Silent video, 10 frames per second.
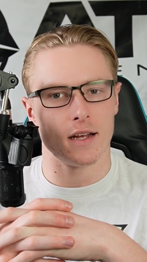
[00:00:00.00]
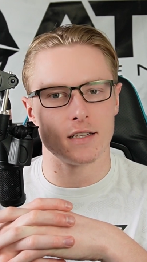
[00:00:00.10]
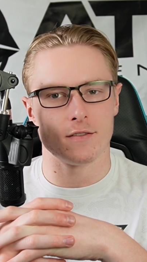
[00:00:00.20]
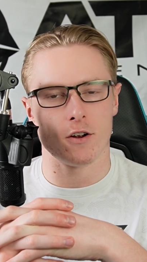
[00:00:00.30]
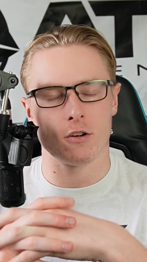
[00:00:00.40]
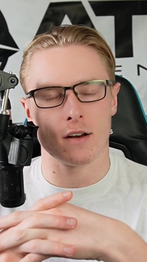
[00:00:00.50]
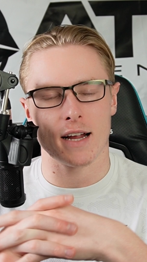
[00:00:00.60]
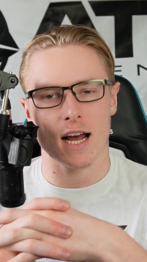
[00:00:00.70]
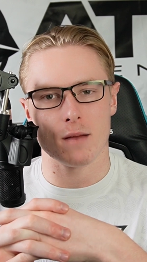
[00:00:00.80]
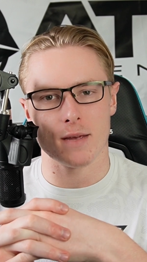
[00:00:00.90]
it's a very good
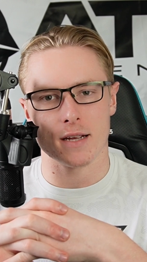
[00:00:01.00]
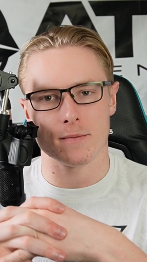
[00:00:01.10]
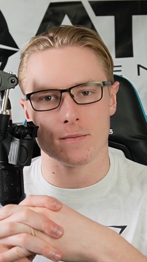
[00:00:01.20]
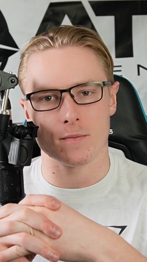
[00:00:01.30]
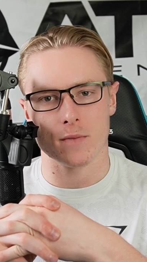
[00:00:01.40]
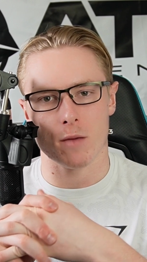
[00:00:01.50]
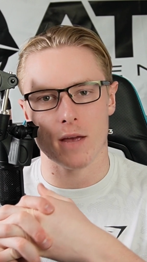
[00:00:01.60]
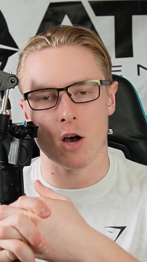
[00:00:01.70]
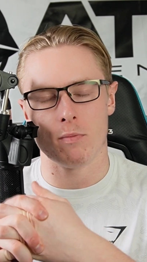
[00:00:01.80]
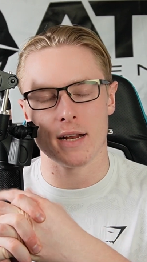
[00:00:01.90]
academy. I'm
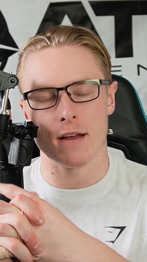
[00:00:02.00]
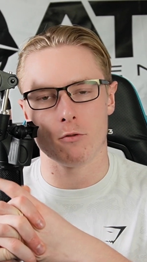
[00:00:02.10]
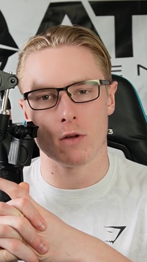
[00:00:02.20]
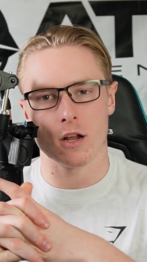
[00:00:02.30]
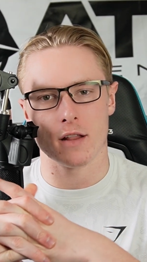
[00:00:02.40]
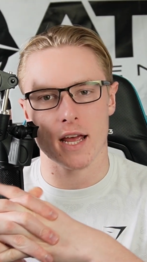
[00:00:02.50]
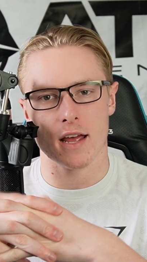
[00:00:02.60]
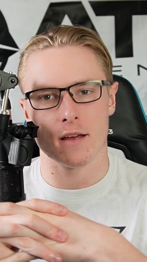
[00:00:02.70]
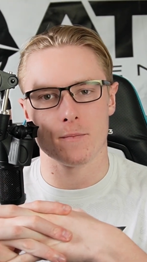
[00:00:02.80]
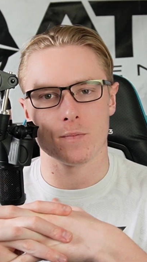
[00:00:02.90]
helping everyone on
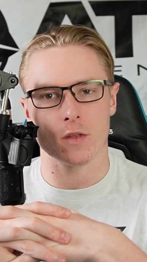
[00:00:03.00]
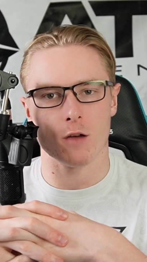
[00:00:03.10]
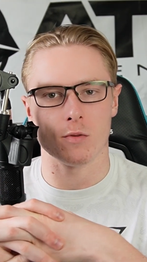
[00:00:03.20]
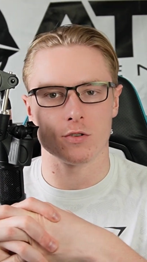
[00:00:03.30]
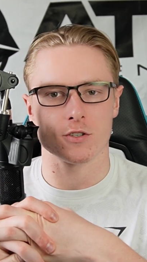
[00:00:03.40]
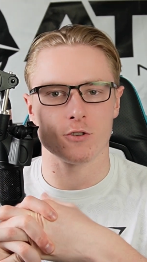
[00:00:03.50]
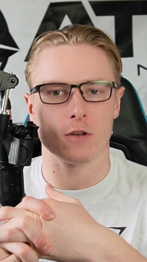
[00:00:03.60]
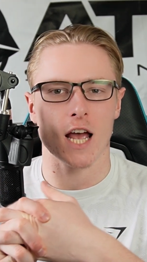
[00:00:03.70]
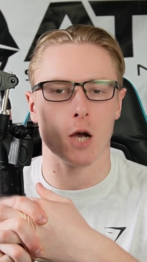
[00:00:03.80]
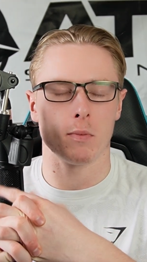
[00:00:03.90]
there. I'm
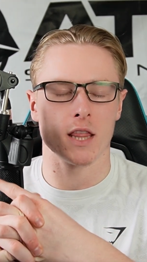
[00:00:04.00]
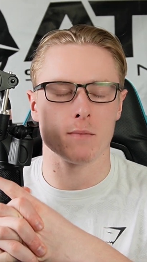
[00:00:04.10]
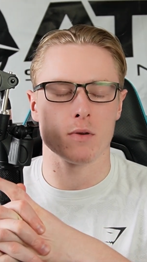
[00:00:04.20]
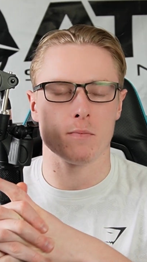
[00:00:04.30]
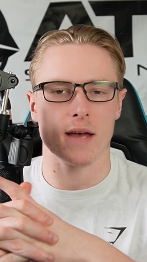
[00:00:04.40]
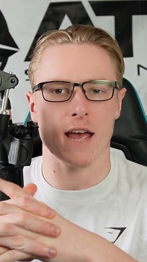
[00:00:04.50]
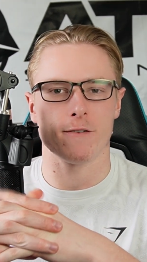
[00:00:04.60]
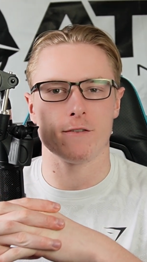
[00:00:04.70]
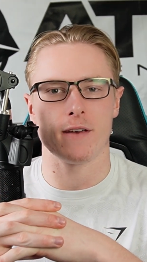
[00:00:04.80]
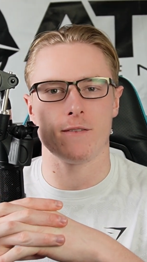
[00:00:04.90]
also helping them prepare
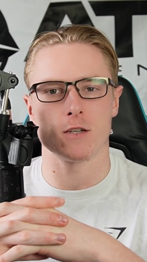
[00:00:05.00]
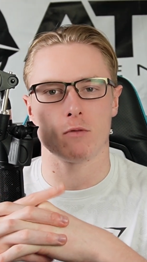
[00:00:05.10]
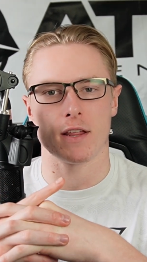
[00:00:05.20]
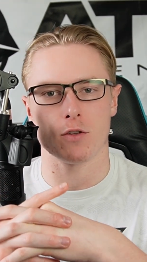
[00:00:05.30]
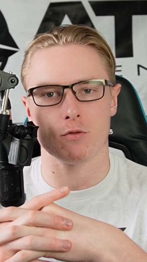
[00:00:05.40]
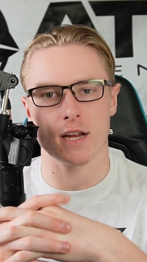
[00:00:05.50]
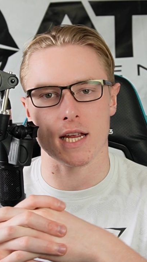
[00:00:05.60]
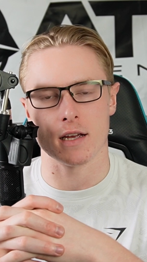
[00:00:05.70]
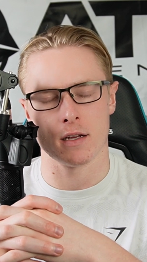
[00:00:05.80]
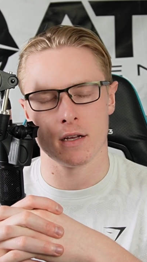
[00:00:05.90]
for FIFA
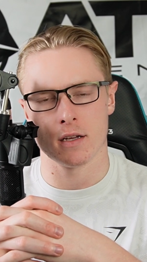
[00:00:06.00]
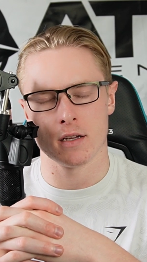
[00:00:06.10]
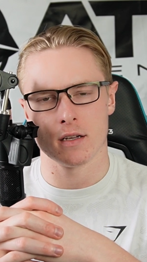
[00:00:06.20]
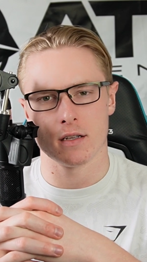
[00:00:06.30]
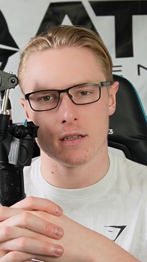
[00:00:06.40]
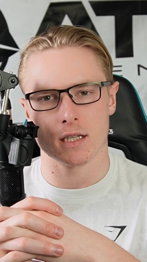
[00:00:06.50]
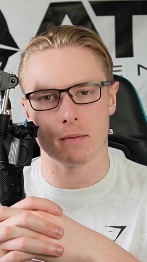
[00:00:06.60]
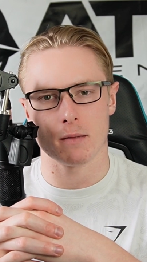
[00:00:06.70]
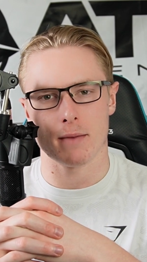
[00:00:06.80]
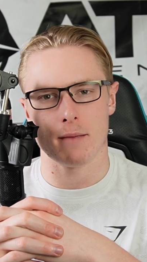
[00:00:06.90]
23,
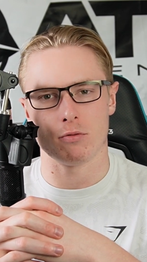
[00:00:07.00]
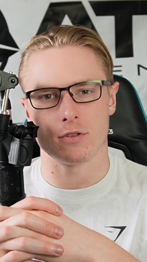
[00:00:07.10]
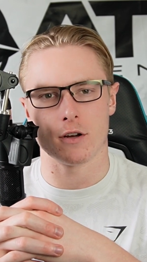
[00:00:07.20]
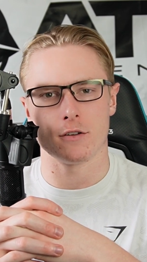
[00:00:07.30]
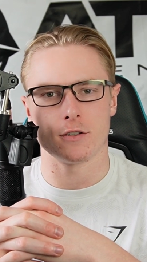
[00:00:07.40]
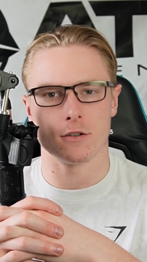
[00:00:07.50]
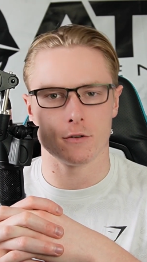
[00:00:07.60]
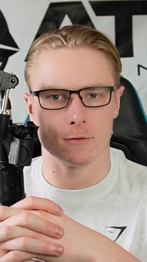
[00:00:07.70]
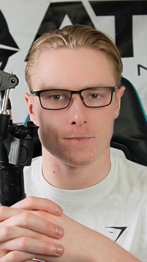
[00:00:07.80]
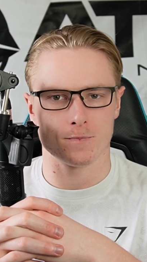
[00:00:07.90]
something people don't
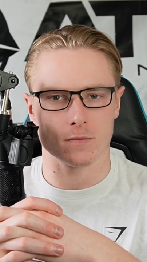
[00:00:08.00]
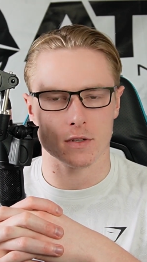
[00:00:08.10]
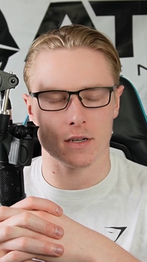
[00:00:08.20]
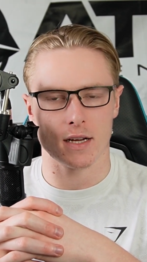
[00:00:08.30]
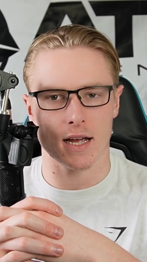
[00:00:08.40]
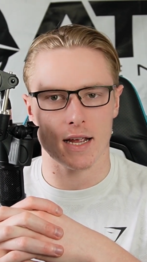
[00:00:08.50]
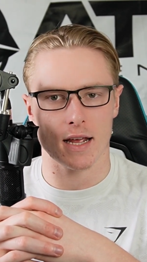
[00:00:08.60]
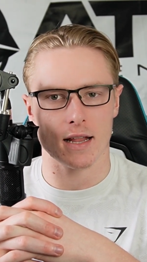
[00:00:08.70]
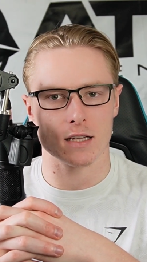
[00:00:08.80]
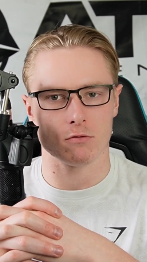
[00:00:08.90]
do. Okay,
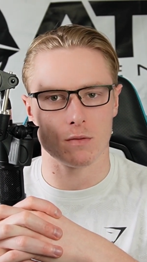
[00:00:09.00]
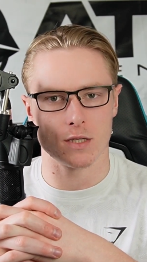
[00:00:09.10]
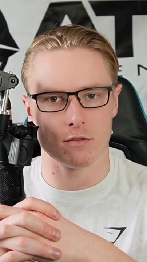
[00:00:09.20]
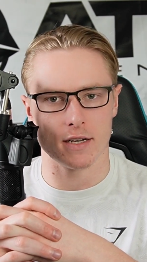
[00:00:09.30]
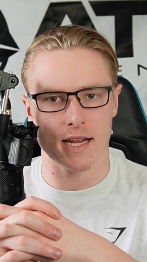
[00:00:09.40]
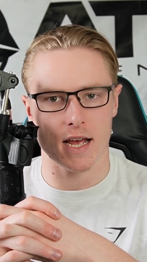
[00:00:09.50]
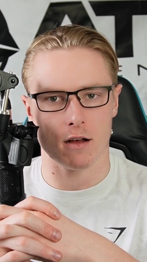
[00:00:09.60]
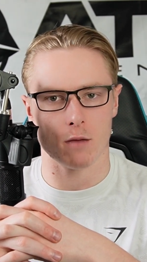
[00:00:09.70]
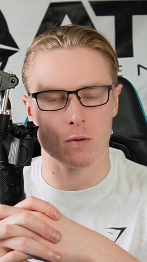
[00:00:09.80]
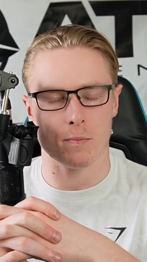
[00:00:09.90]
and that's what I'm doing
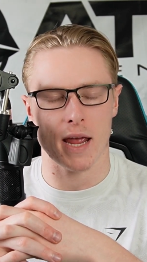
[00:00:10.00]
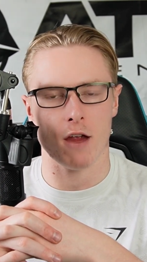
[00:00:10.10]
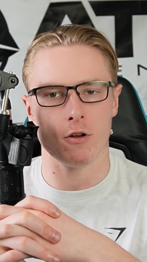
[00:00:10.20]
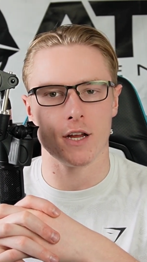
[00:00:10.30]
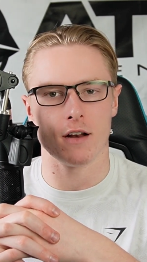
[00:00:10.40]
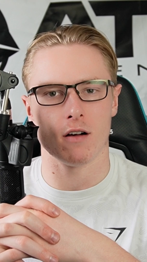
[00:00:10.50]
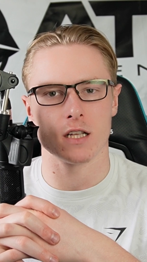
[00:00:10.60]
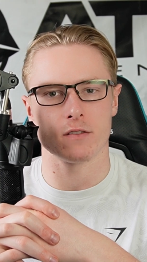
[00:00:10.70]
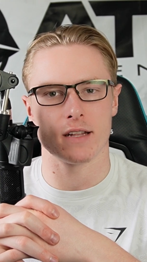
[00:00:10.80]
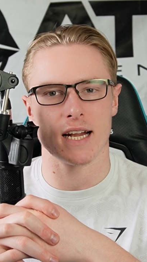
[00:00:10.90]
now. I'm preparing you
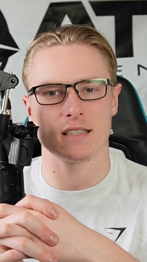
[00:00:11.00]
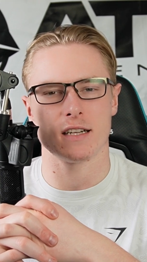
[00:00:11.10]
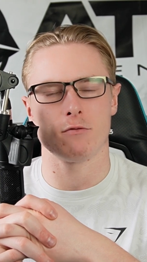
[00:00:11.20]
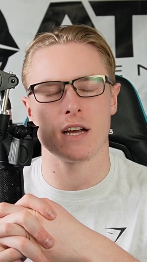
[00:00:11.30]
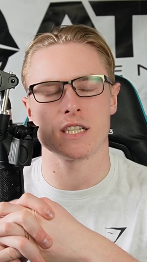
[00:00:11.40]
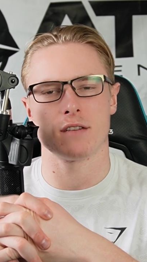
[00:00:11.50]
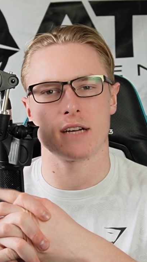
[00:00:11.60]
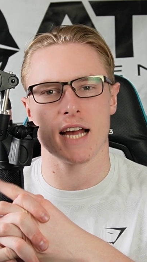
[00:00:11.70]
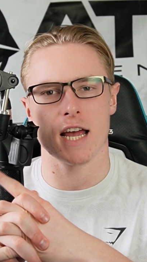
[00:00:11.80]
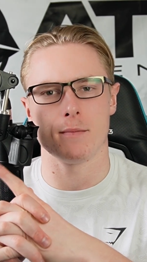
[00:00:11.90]
guys for the next iteration
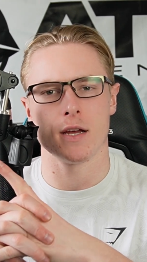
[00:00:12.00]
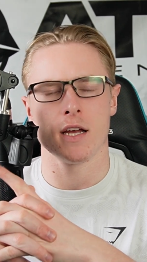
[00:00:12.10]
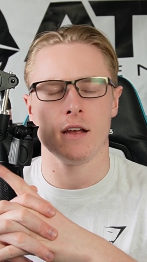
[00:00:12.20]
of game.